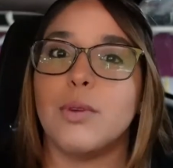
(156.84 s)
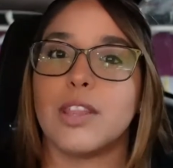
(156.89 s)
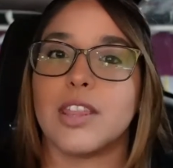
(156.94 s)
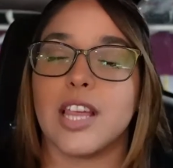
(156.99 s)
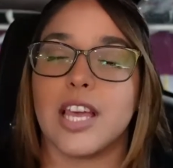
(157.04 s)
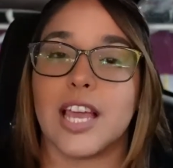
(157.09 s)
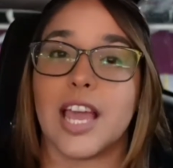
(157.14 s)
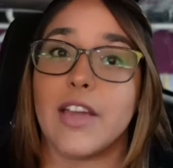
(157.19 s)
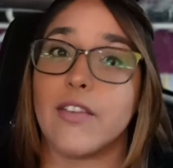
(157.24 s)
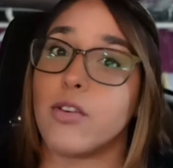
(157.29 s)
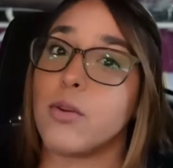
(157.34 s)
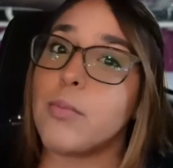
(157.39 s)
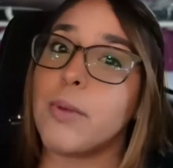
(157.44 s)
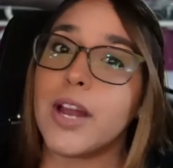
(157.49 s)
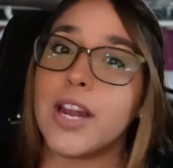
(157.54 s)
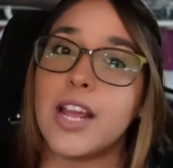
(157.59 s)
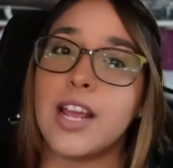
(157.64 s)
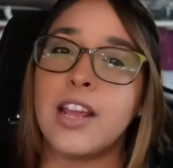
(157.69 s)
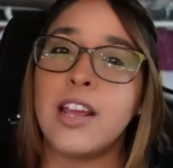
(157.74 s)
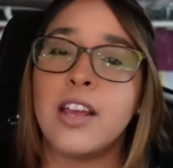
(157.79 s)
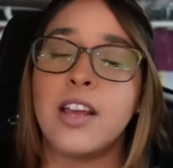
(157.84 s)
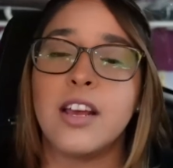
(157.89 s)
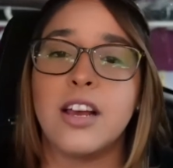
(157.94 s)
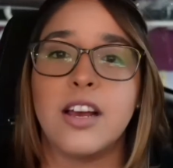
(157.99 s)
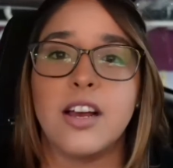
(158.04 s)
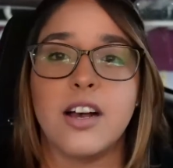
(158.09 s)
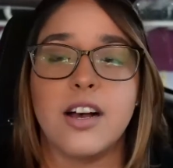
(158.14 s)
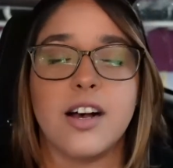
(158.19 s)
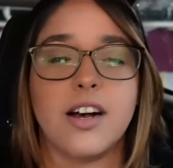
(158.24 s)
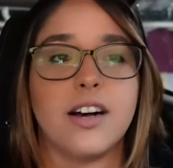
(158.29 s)
with like everybody.
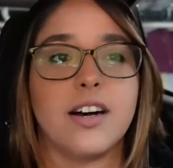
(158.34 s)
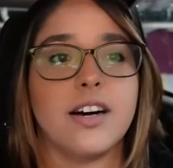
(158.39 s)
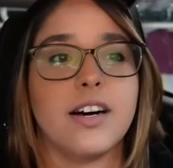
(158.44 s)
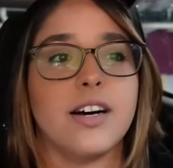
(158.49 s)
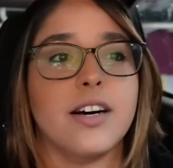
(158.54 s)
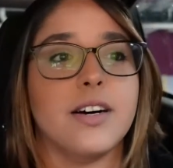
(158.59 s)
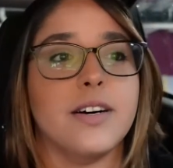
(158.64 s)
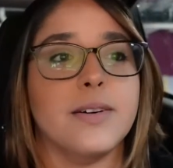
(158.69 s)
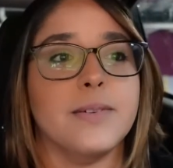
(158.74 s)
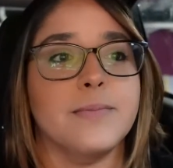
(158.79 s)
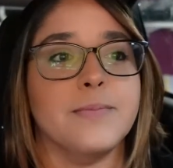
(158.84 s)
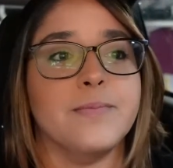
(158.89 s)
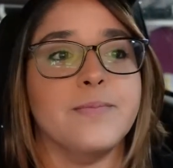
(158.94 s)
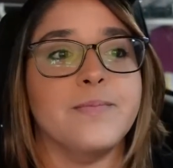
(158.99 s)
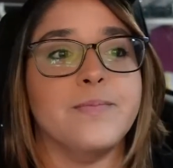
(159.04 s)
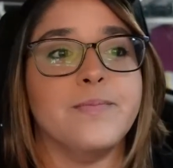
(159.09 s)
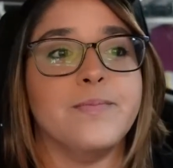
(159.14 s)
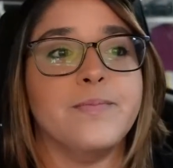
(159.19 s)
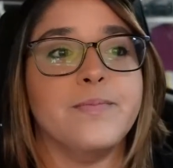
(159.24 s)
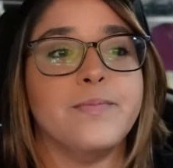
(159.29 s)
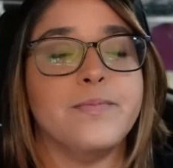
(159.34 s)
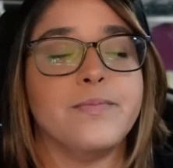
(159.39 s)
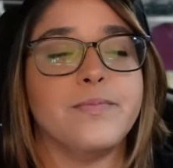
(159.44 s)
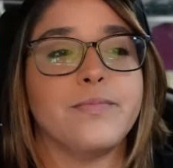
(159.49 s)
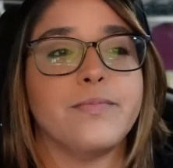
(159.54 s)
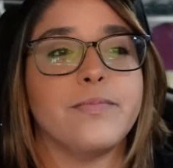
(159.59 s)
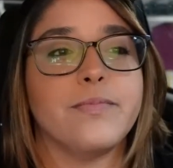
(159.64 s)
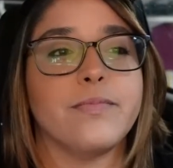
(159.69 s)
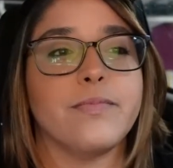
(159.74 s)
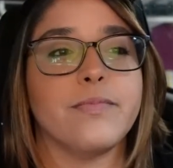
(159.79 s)

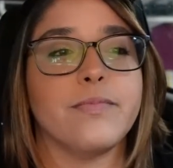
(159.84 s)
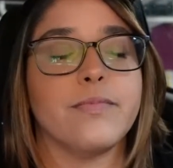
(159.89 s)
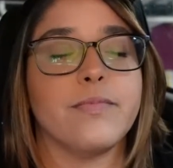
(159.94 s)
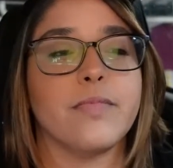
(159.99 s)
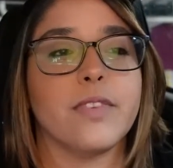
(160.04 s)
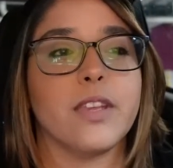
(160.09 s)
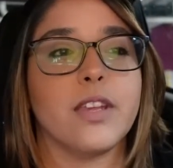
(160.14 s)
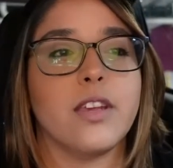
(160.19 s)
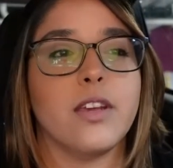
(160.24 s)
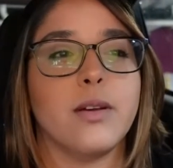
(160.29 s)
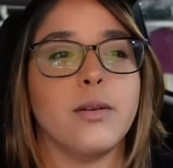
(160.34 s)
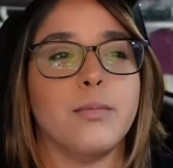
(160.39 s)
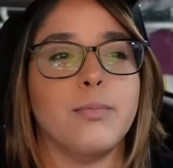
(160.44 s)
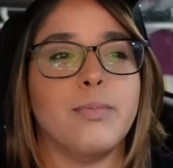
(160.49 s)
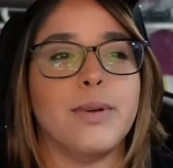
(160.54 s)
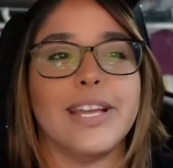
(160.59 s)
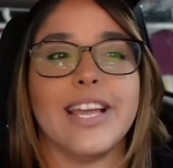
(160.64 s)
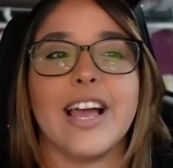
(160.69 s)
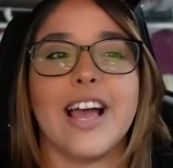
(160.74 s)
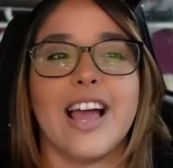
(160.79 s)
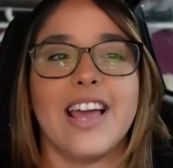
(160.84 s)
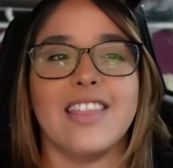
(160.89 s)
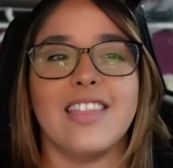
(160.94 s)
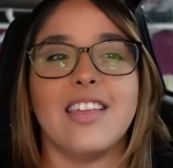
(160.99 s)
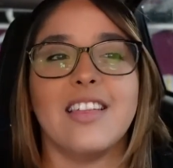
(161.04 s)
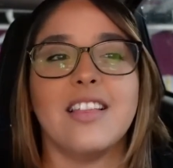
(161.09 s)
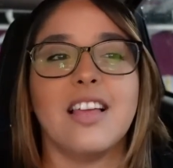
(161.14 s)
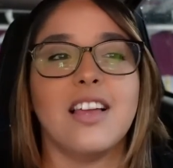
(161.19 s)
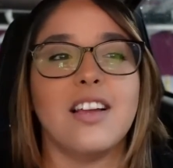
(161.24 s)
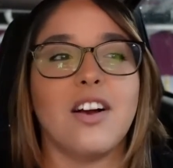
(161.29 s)
But yeah, I
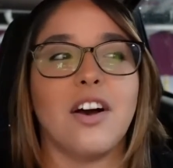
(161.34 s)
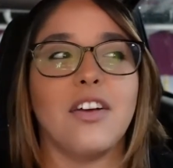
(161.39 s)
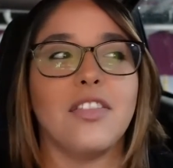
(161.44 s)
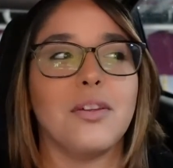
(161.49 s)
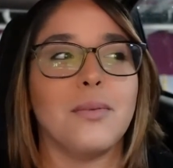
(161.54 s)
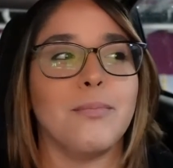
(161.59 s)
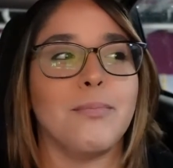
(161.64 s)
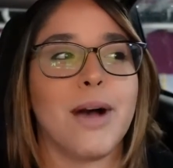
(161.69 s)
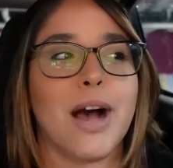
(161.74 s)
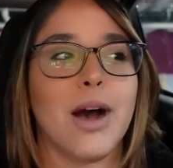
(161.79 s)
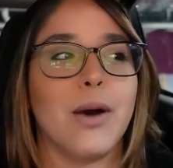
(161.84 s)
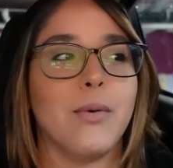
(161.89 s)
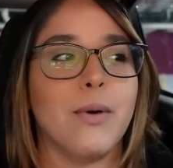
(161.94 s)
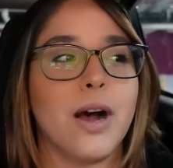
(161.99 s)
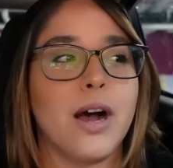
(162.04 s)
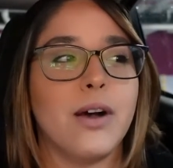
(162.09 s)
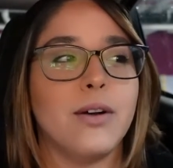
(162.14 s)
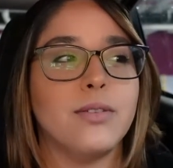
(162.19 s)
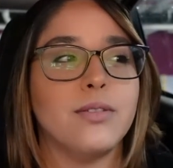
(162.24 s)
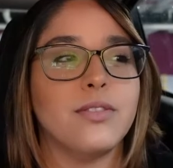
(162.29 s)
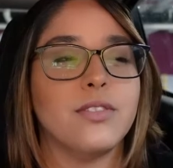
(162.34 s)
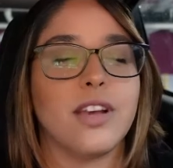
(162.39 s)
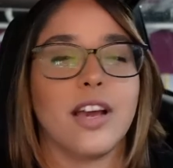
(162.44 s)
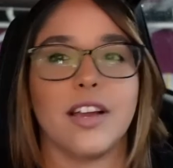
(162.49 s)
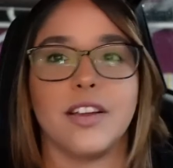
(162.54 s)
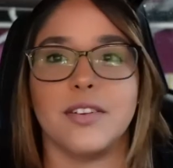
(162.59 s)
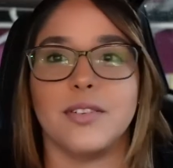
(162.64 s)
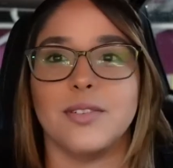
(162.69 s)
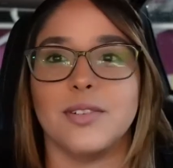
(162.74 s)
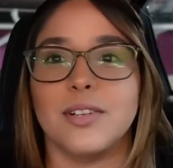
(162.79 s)
think they call them powwows.
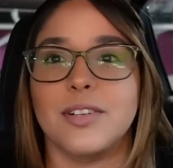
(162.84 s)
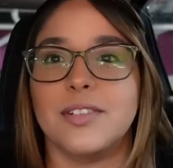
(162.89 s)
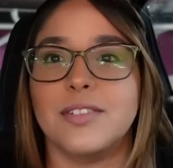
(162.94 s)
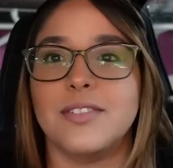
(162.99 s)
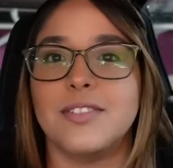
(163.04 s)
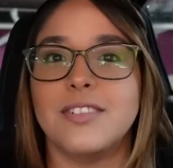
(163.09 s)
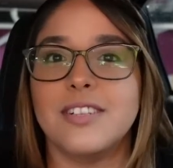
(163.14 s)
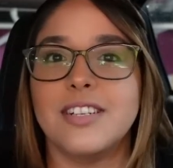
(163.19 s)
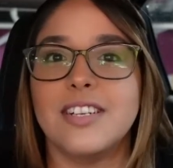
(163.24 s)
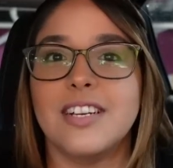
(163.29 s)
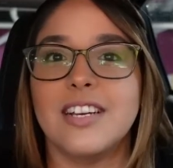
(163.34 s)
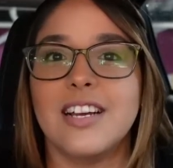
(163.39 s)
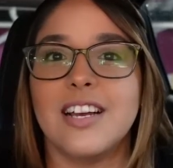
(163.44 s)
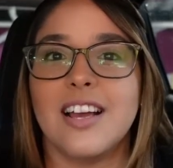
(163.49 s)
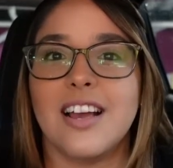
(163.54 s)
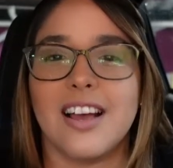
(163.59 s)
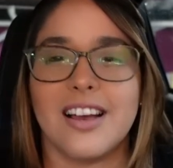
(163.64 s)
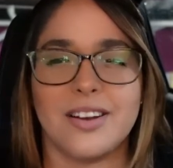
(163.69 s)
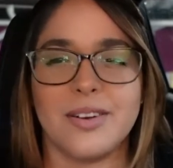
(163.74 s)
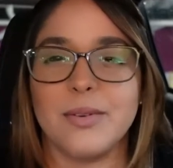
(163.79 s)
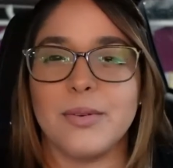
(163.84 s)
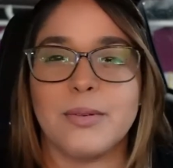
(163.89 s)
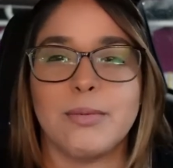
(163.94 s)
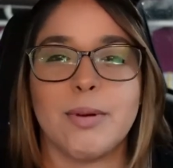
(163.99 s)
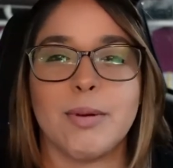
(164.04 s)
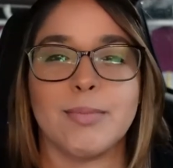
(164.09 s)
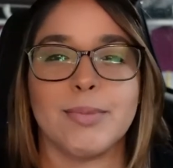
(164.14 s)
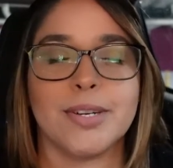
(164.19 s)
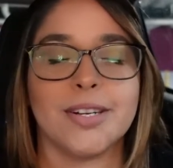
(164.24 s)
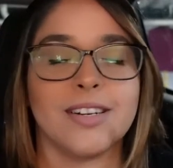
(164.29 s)
I don't know. I don't
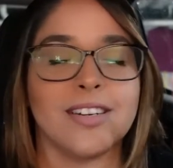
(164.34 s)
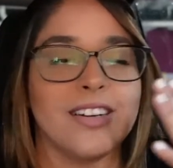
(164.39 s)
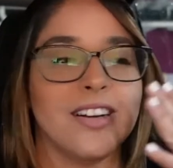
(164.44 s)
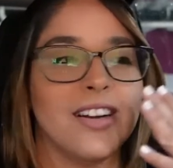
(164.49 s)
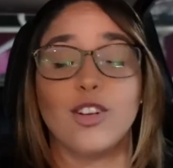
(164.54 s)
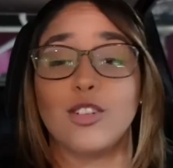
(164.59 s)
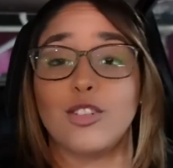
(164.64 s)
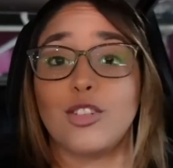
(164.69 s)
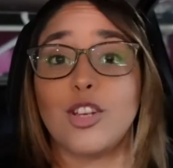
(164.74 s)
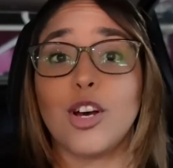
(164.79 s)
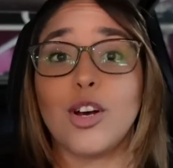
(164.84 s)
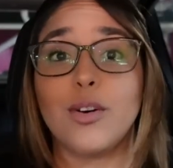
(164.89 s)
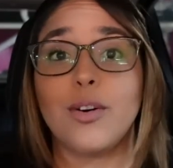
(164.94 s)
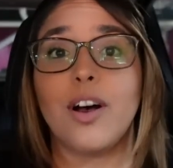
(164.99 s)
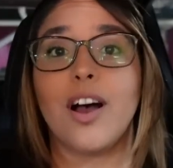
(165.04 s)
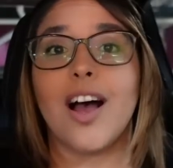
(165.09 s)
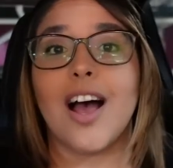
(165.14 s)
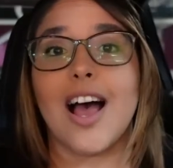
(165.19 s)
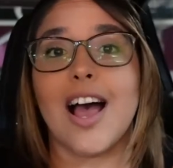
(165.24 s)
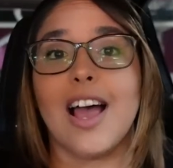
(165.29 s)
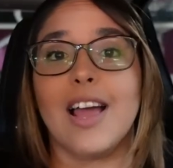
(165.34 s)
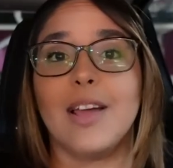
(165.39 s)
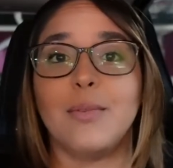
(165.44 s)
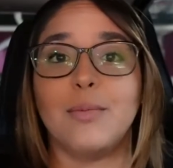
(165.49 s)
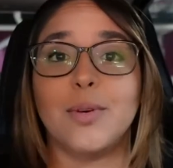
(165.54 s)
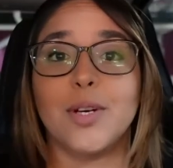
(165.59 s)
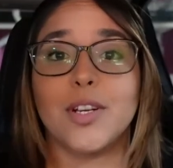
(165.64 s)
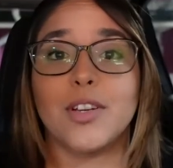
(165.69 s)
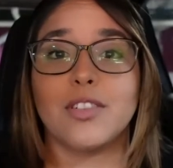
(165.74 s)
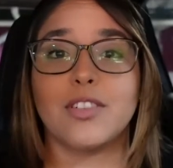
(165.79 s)
remember. So I
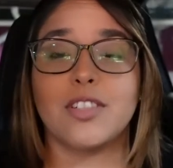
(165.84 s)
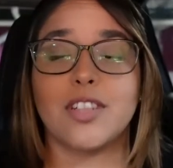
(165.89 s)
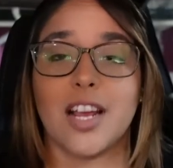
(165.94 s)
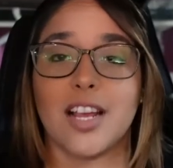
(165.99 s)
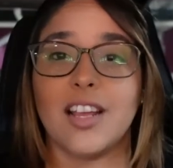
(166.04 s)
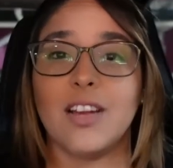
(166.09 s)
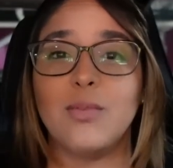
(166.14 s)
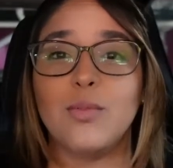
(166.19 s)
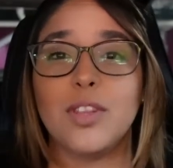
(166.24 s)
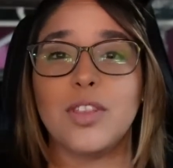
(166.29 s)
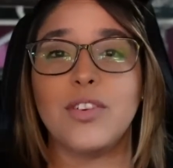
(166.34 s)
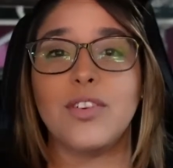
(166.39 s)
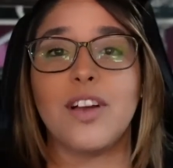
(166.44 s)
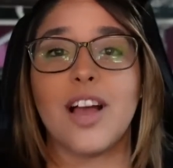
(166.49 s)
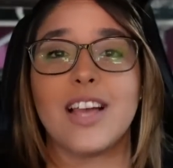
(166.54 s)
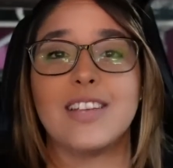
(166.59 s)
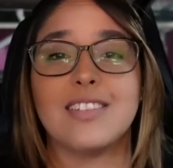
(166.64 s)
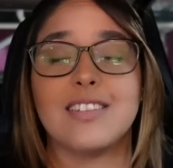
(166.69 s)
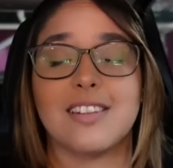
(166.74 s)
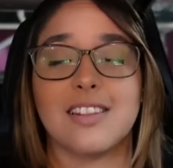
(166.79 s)
will check in with you guys